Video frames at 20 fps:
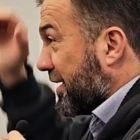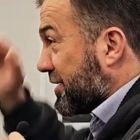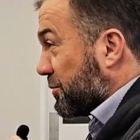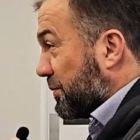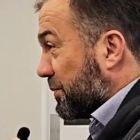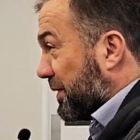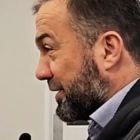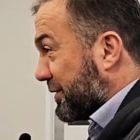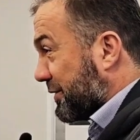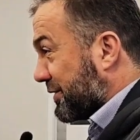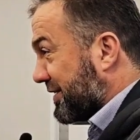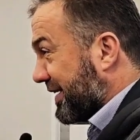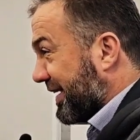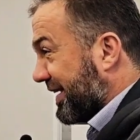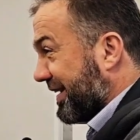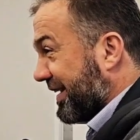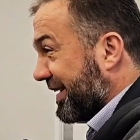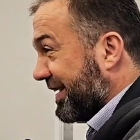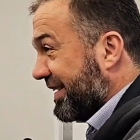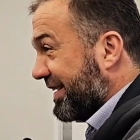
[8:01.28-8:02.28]
subhanahu wa
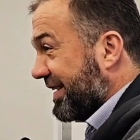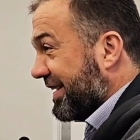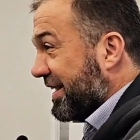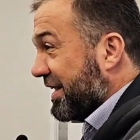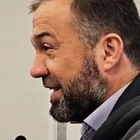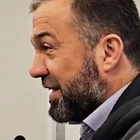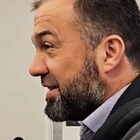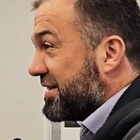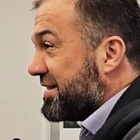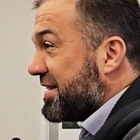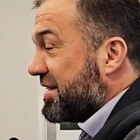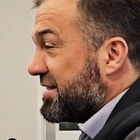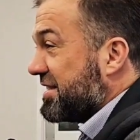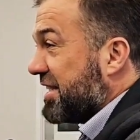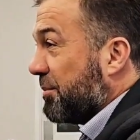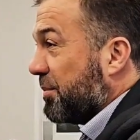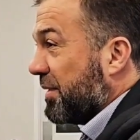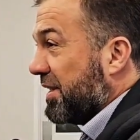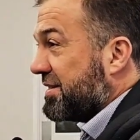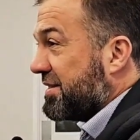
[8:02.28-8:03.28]
ta'ala. This
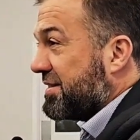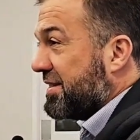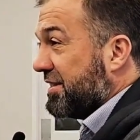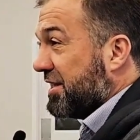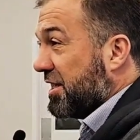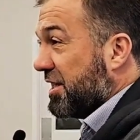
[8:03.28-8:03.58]
example, he said,